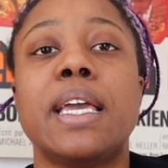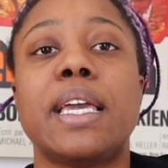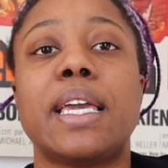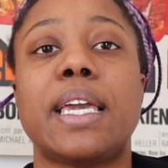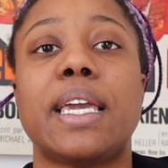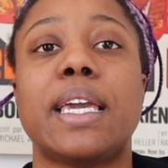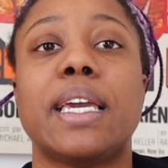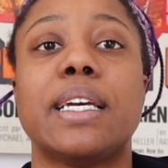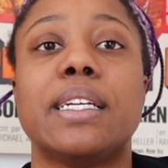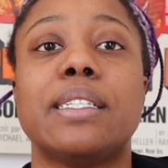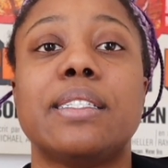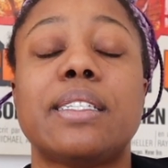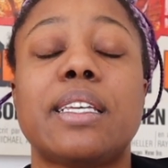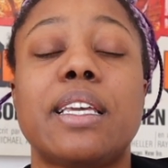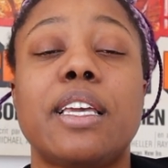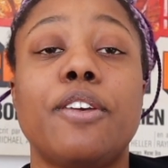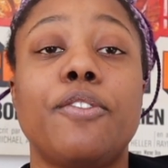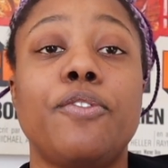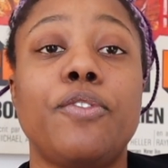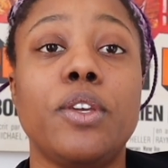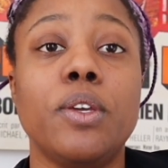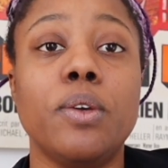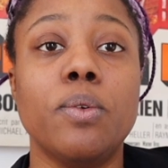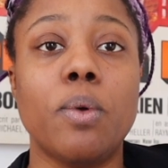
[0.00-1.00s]
And
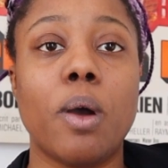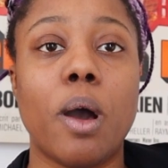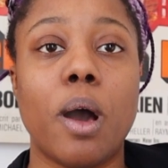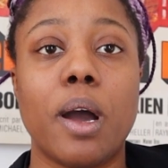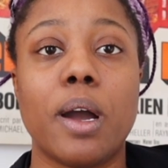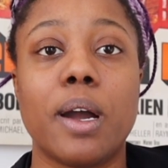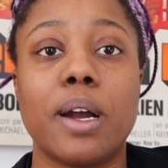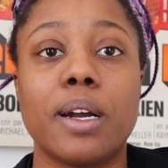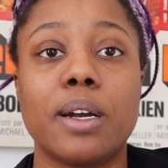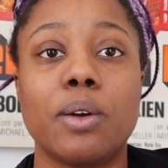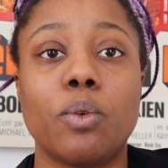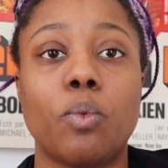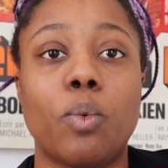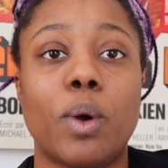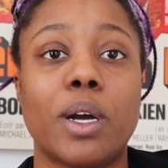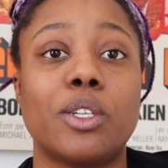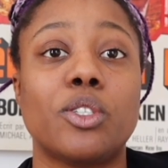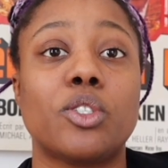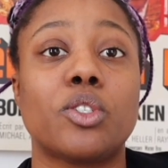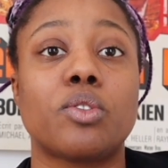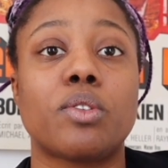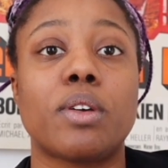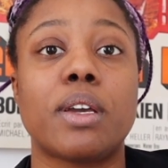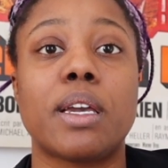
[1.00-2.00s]
if you are
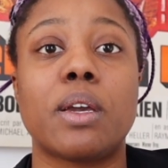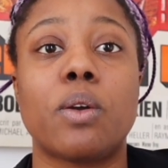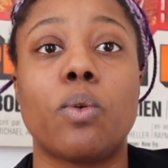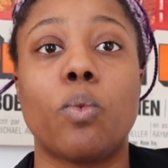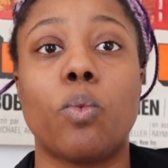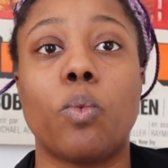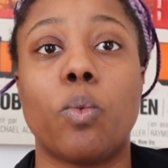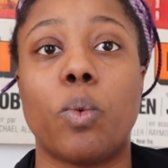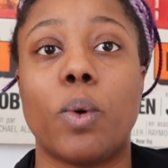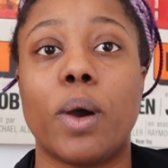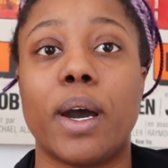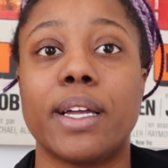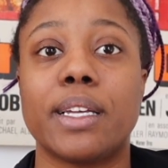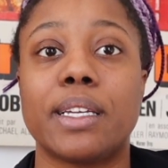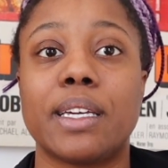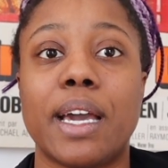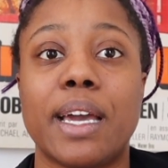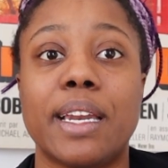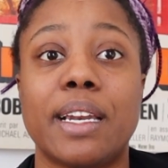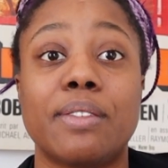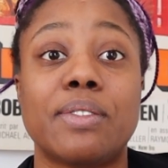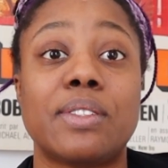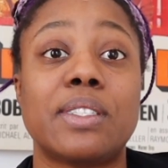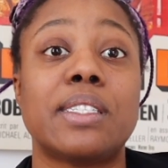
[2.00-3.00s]
wondering what
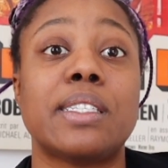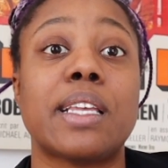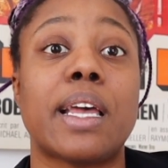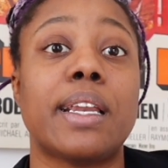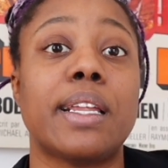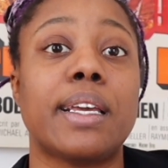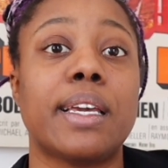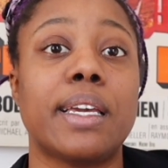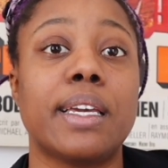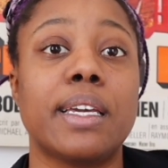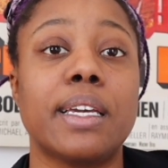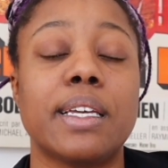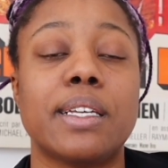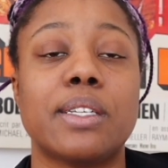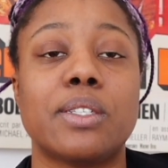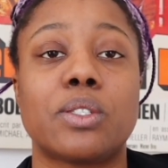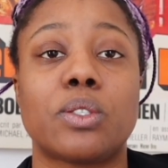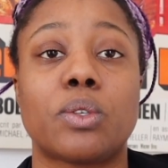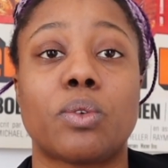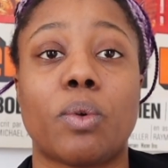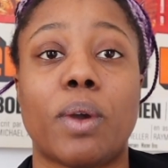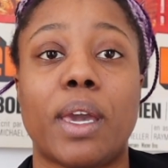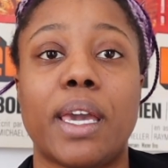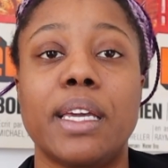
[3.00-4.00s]
kind of setting
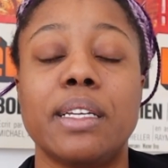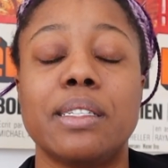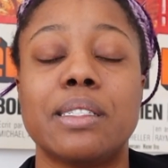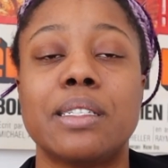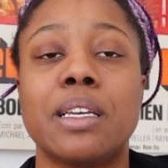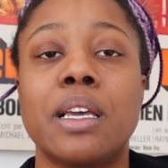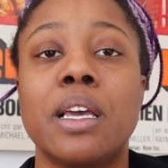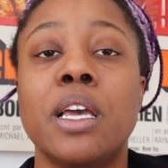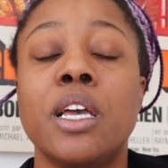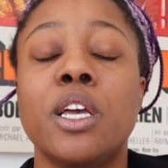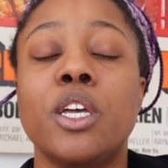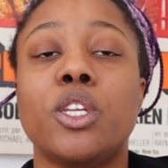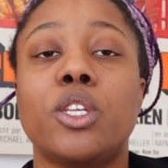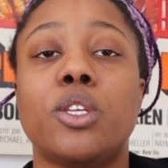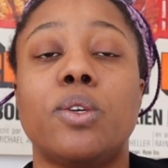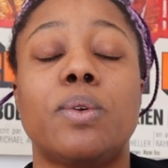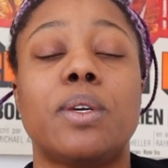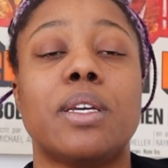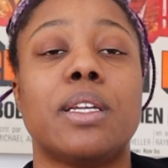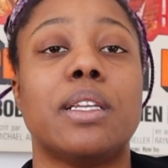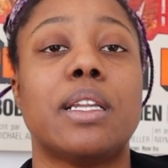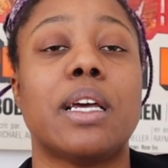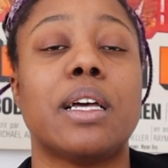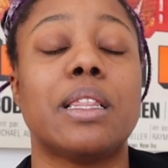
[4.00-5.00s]
is great, you
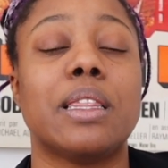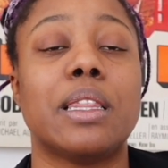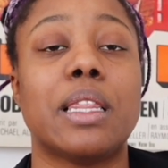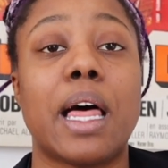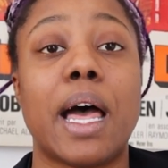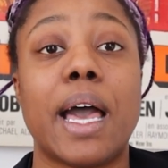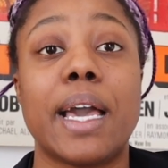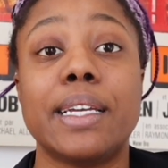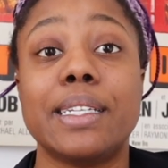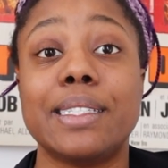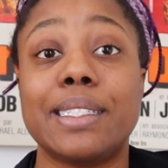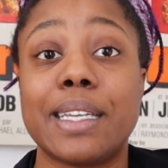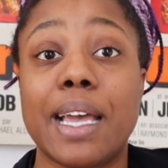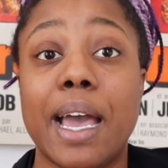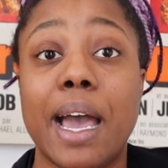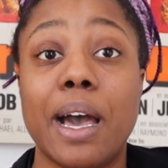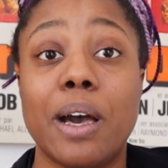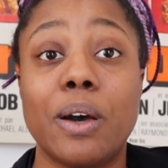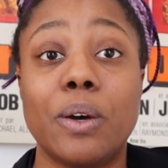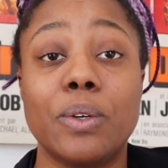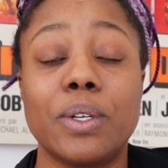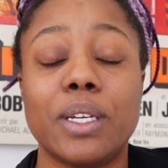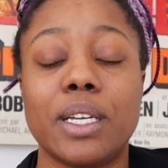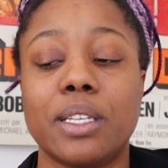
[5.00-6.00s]
can lie
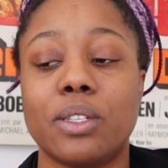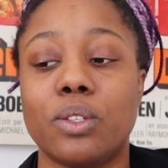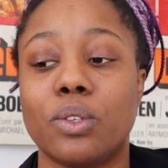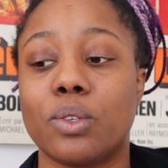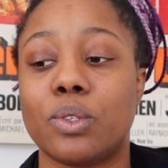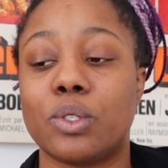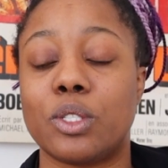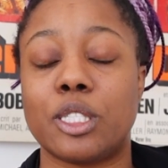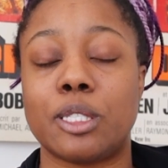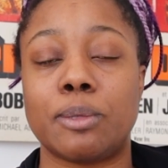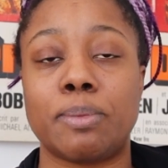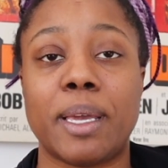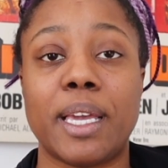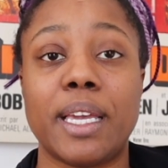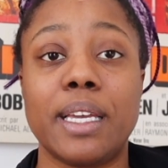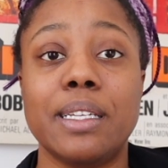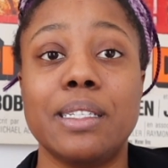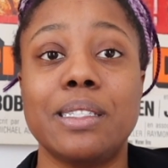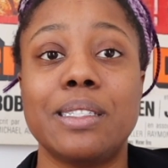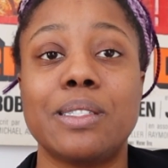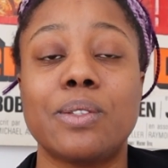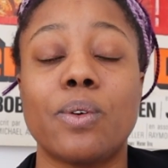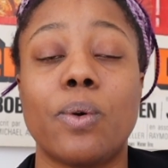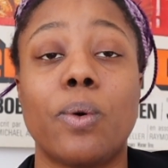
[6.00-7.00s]
down in your
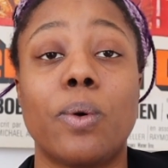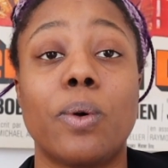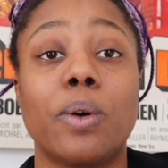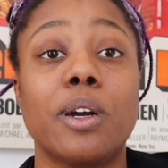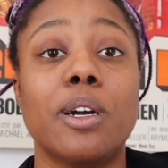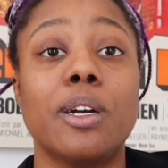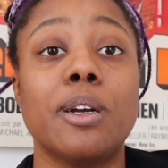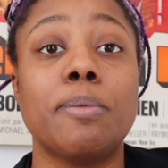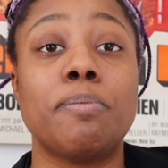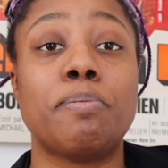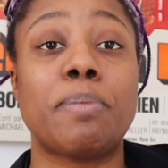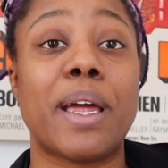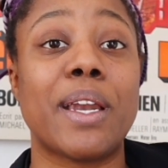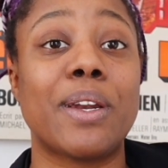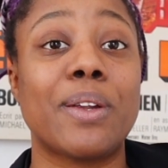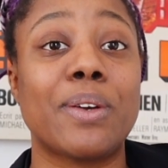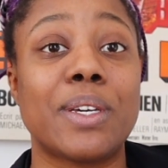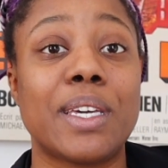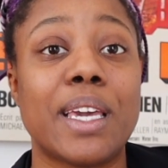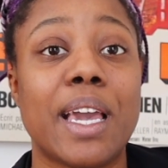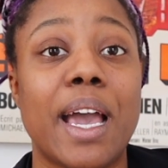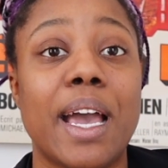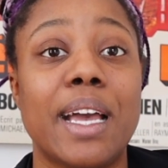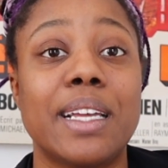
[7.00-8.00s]
space, or better
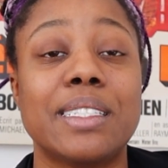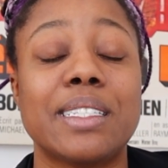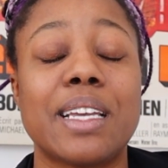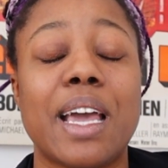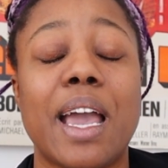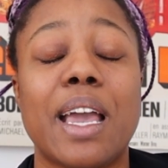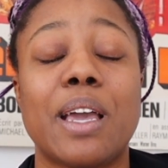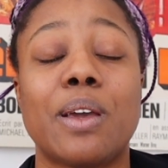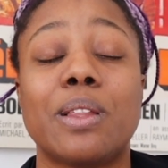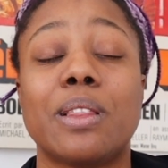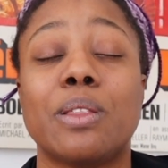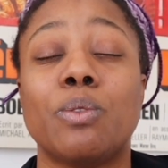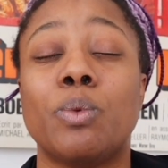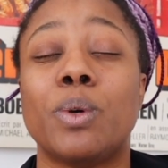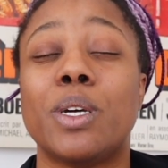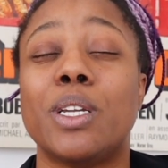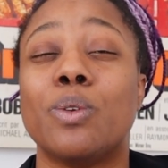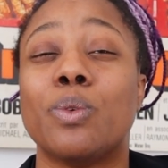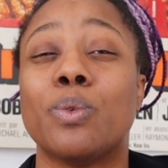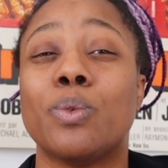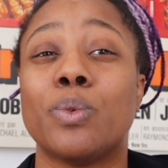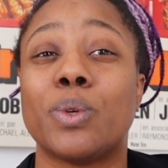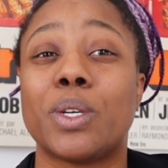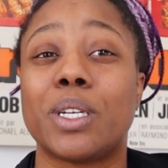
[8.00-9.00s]
yet, I would
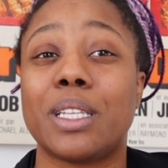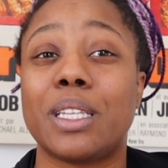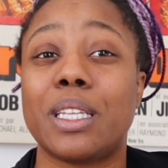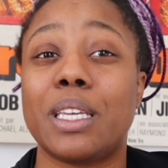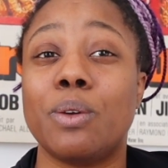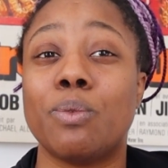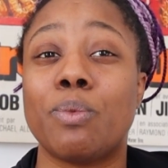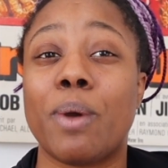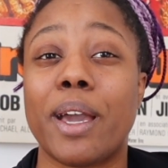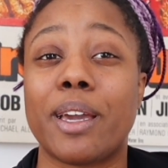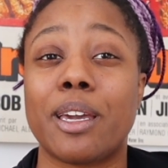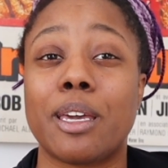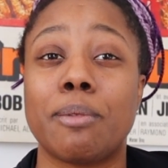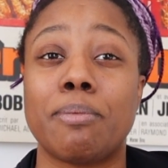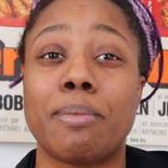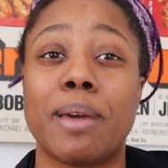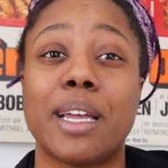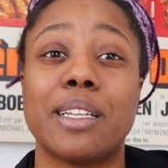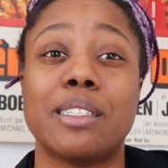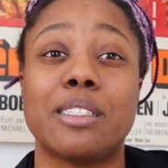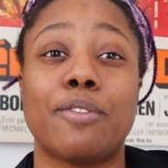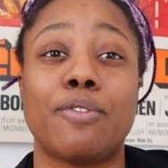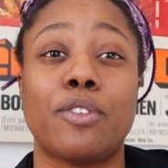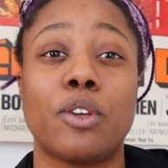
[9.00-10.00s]
really
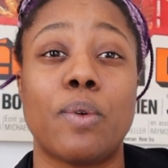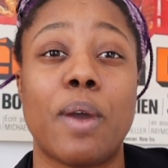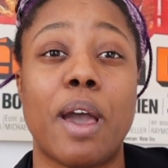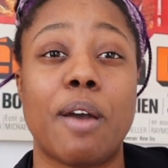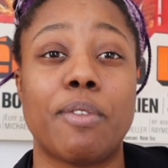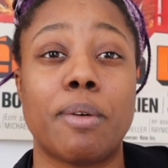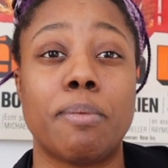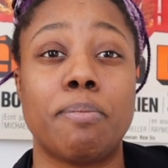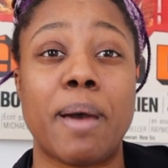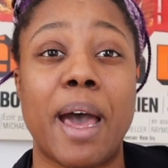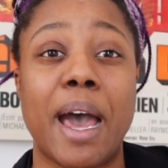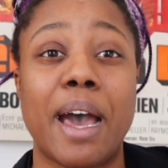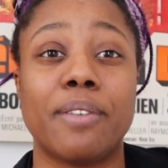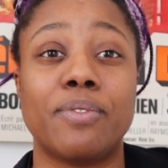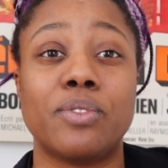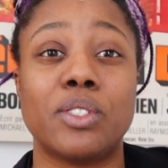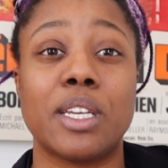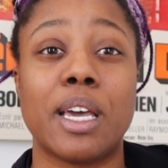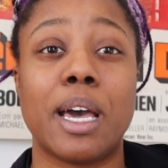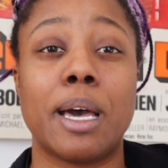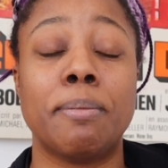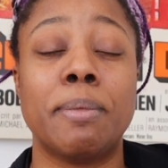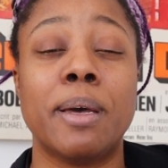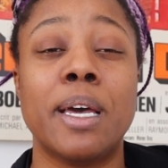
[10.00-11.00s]
recommend if you have a
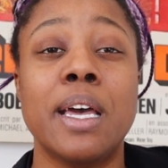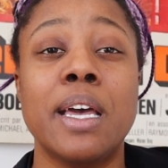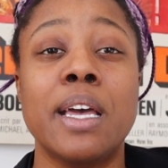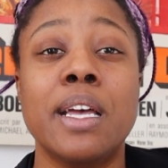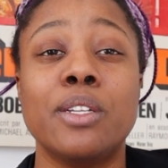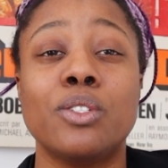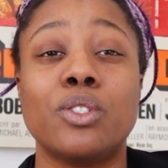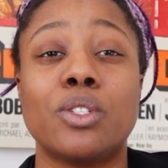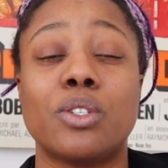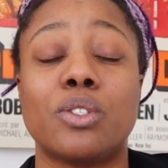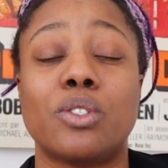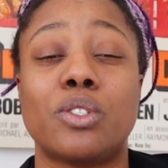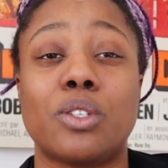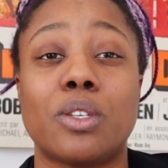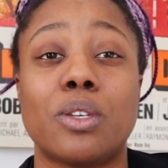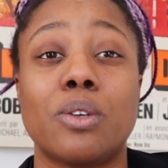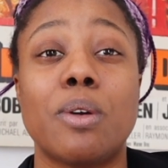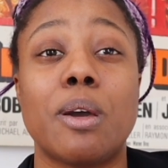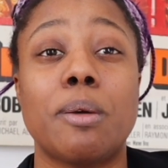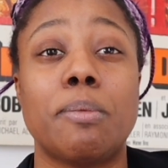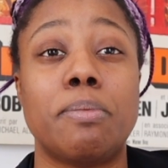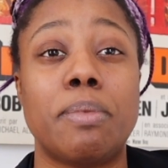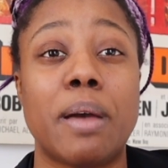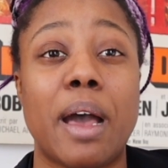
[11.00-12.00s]
bathtub to
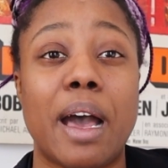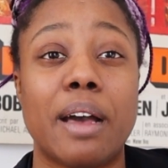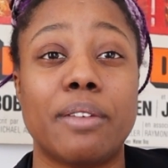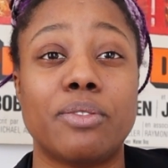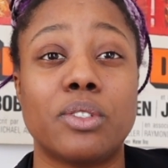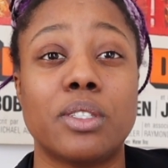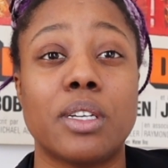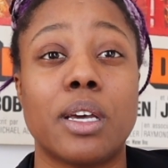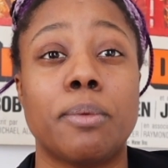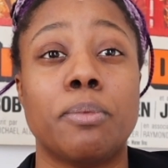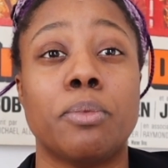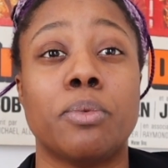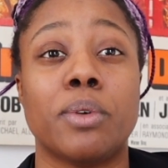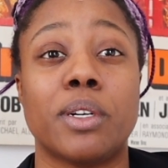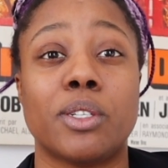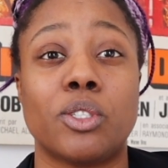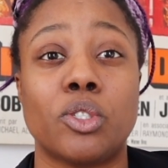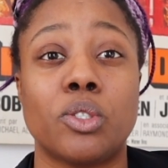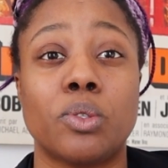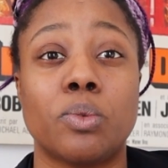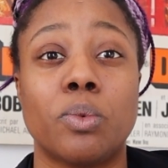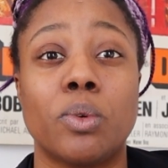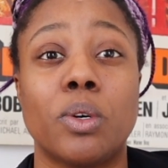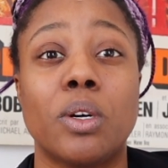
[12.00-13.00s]
do a bathtub
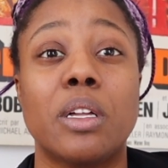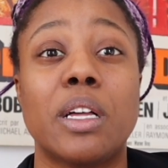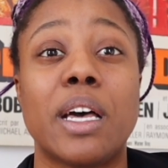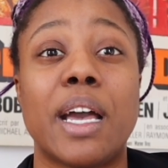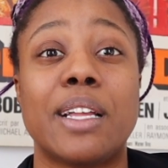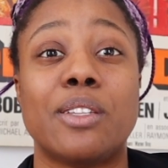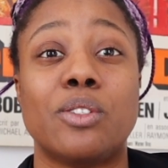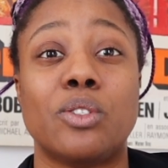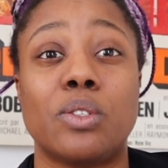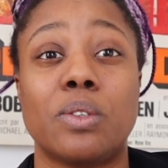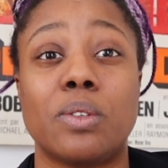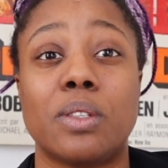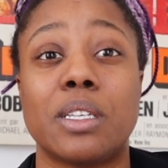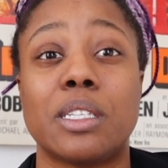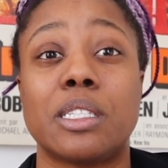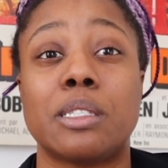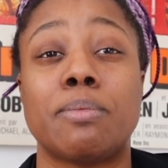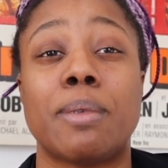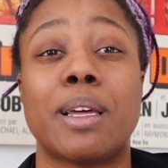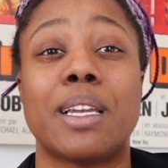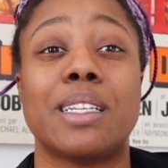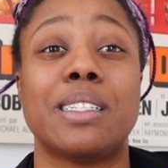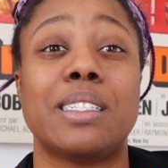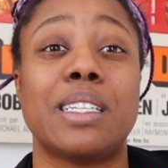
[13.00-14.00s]
ritual and do
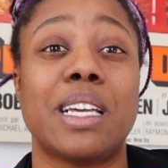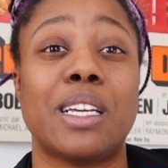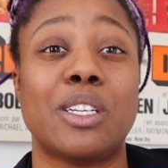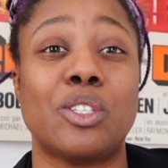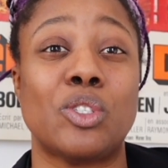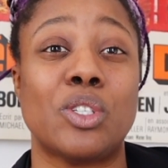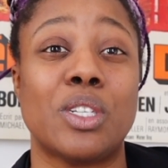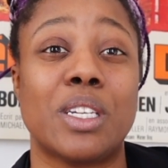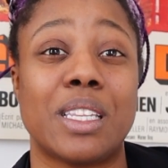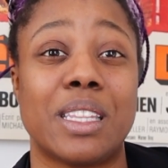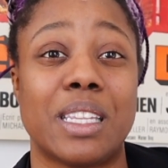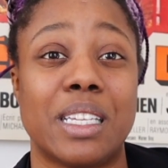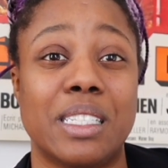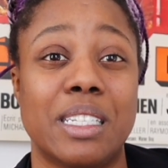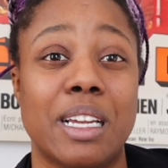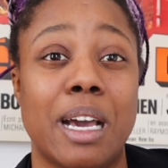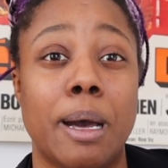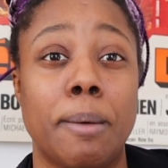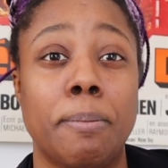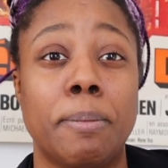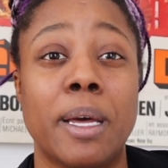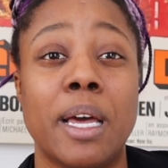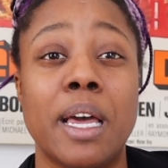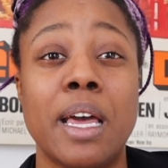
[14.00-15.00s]
this meditation in the
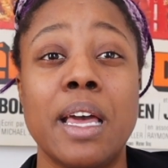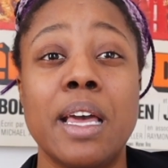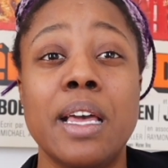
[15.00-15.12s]
tub.